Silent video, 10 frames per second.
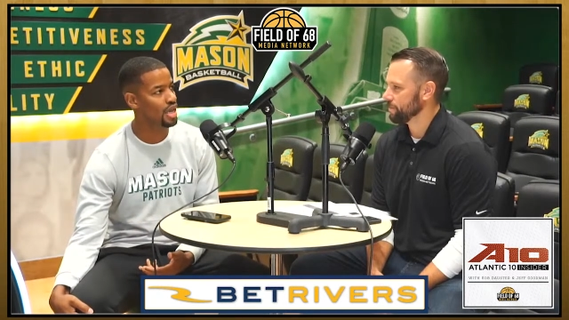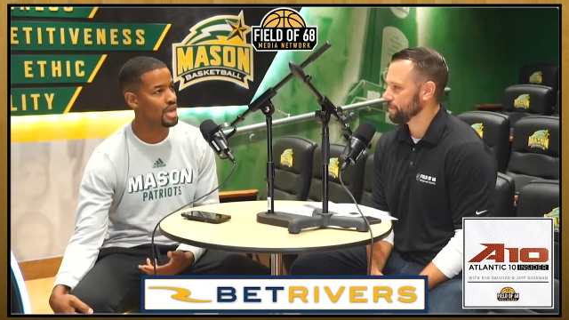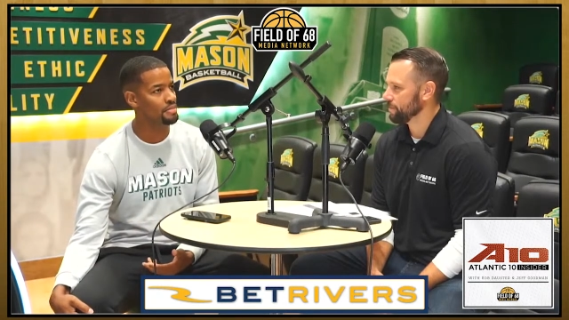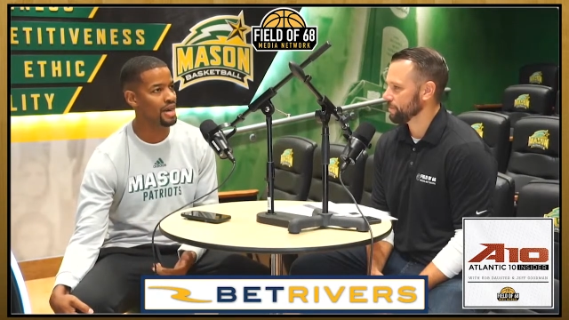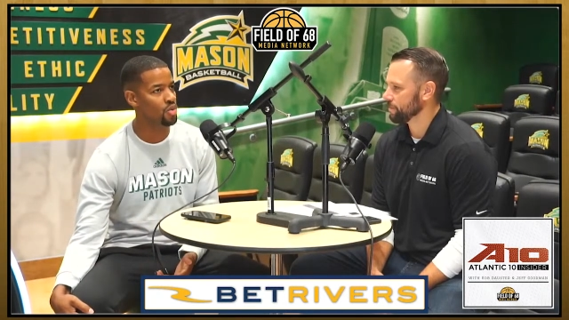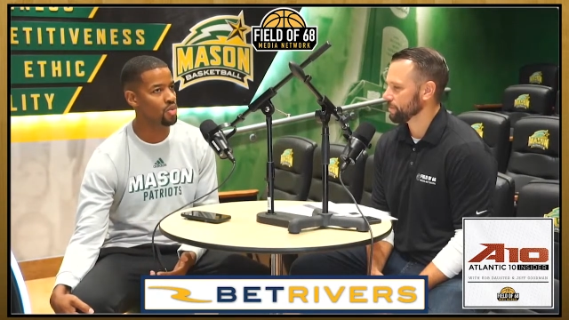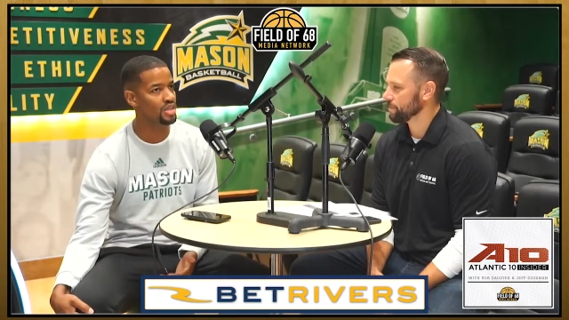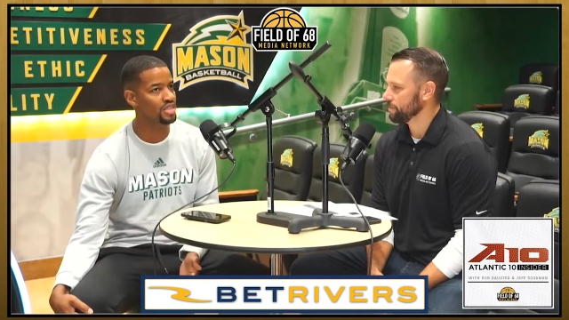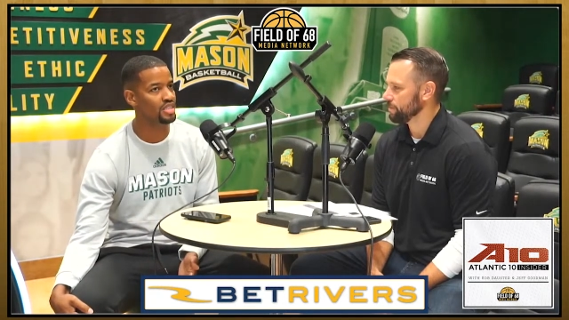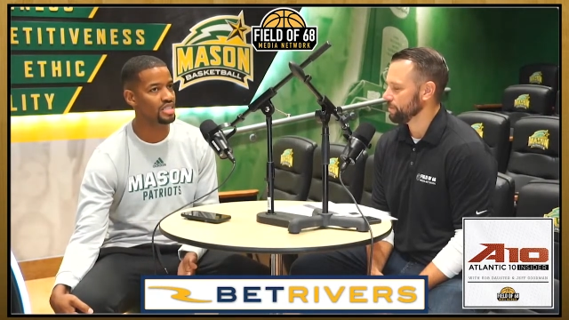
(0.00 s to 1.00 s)
Speaker 1: in my
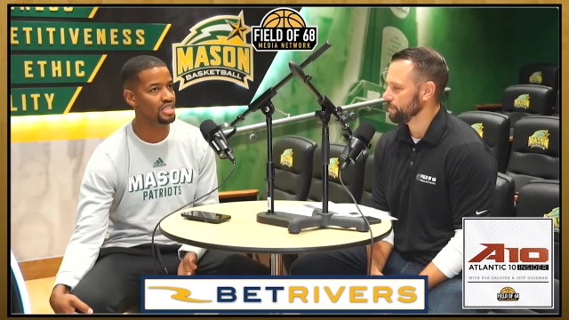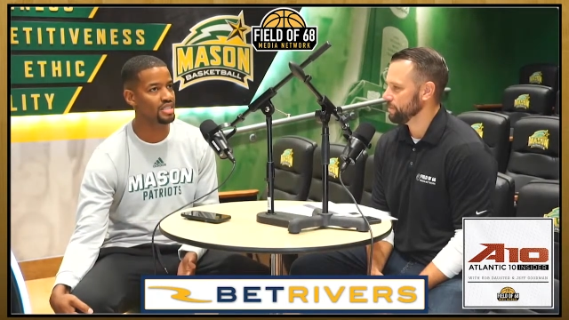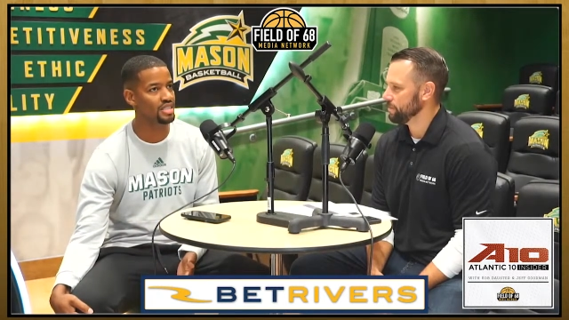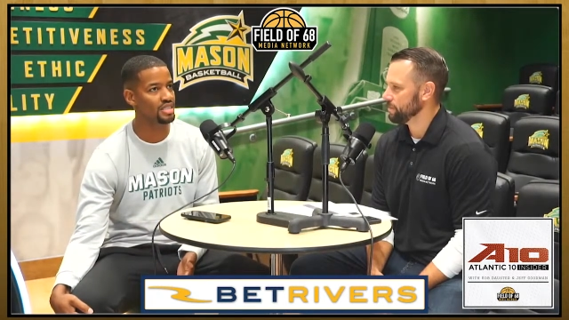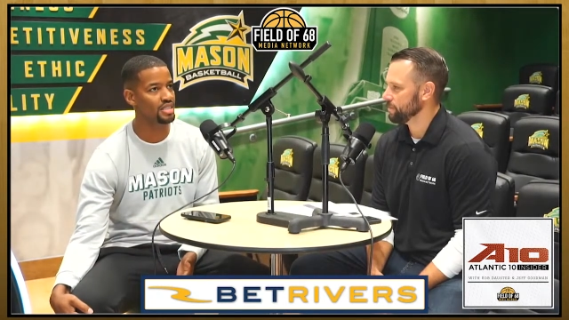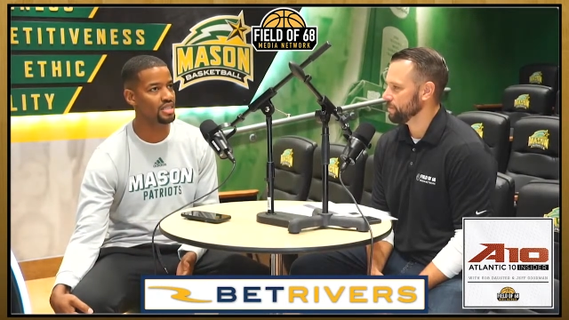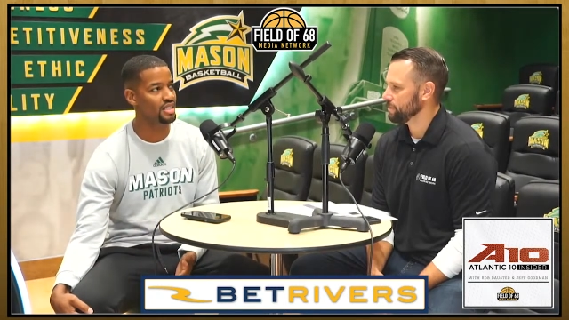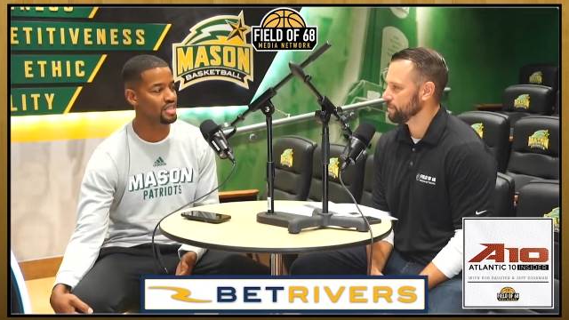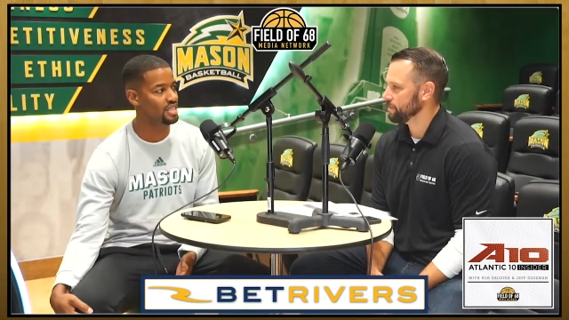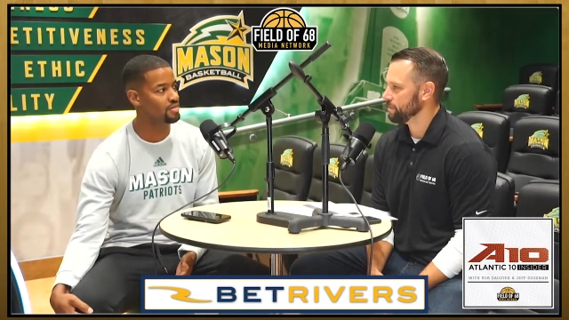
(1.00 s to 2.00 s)
one season
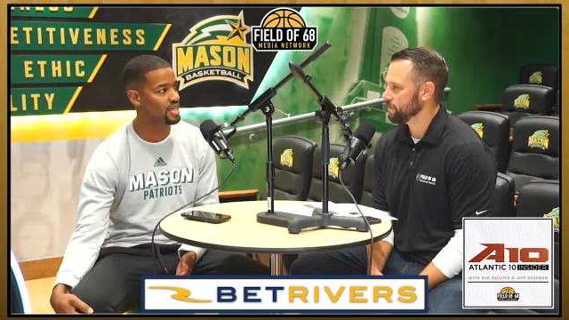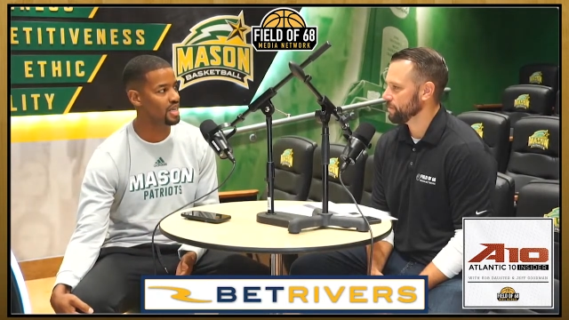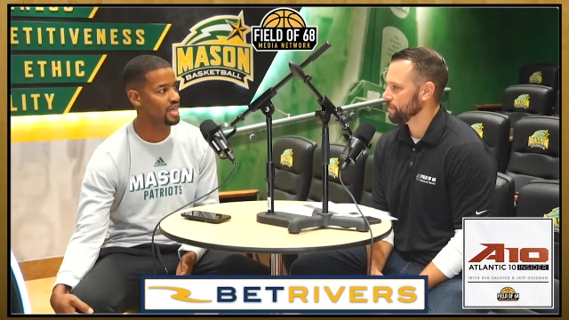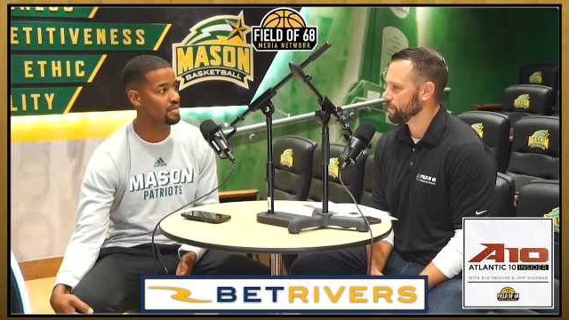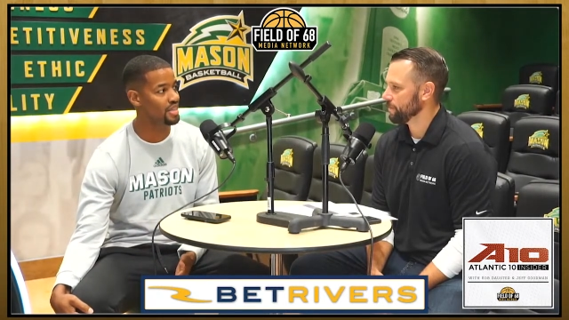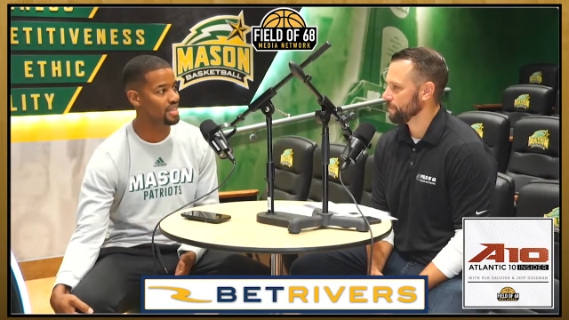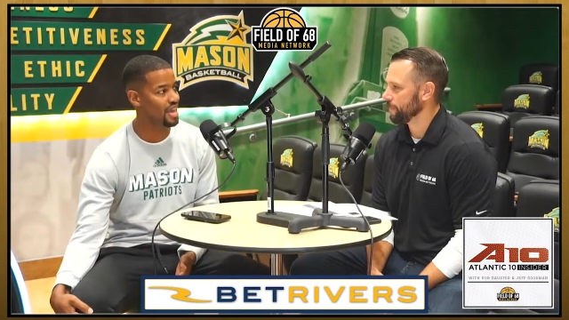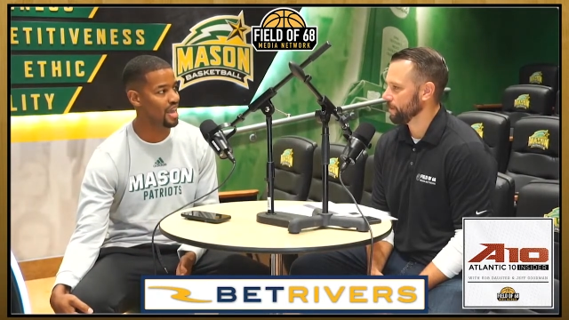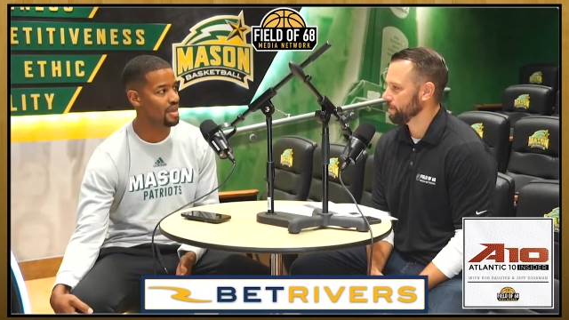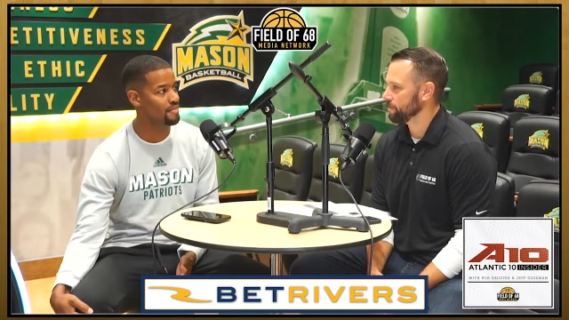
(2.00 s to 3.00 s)
in the NBA about the
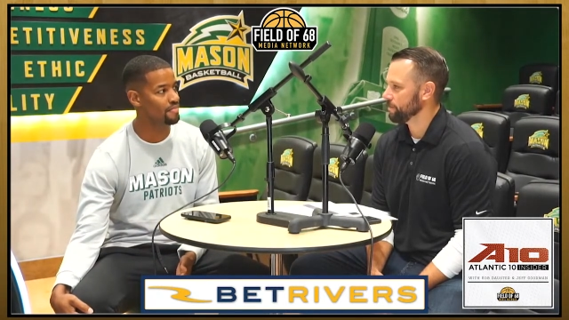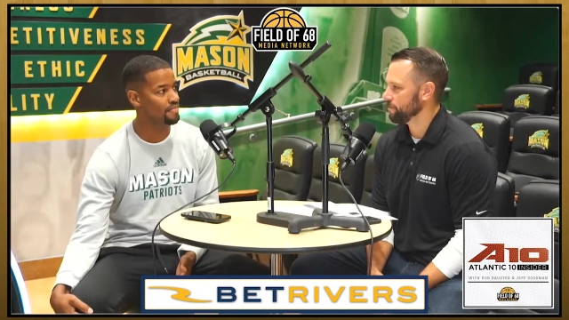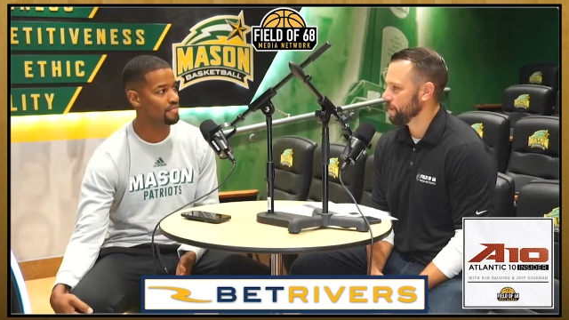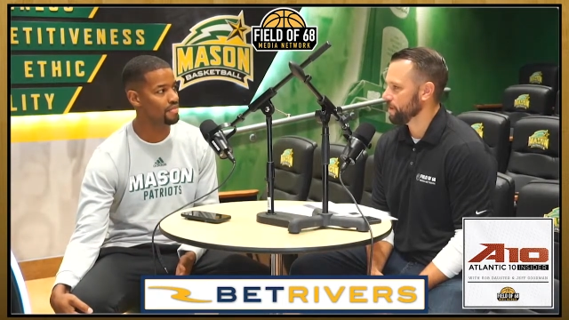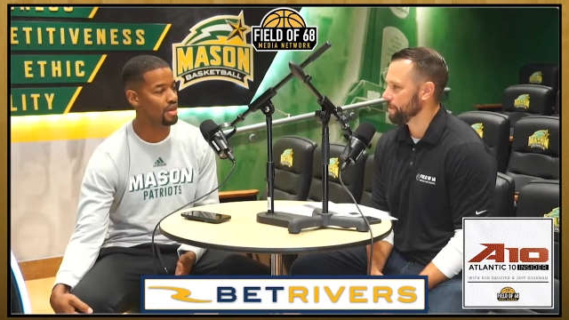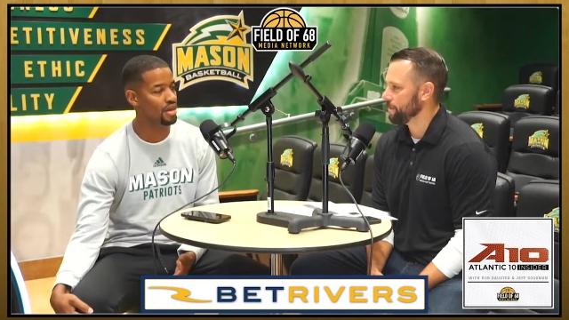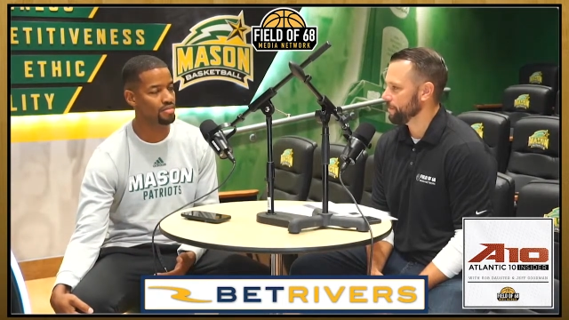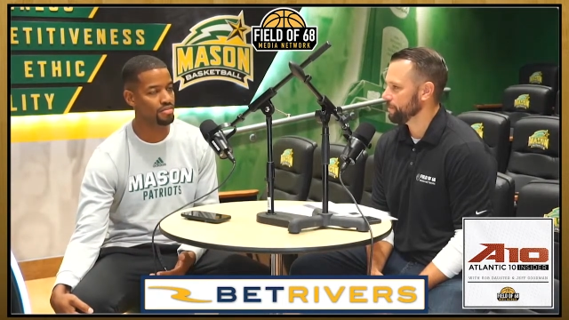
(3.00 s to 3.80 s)
game. Right. You know,